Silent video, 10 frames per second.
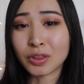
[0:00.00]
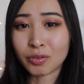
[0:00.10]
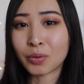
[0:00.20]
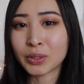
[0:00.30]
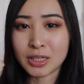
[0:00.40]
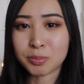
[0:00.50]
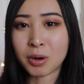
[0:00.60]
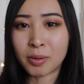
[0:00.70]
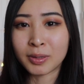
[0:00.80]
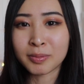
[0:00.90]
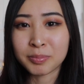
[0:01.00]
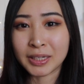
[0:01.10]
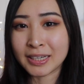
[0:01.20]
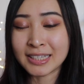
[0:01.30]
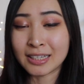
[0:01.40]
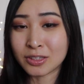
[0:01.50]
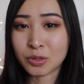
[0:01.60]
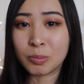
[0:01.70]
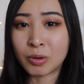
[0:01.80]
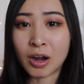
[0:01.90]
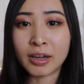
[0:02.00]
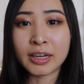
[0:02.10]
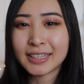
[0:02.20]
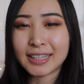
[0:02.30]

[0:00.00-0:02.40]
throw at this problem because because it's so broad.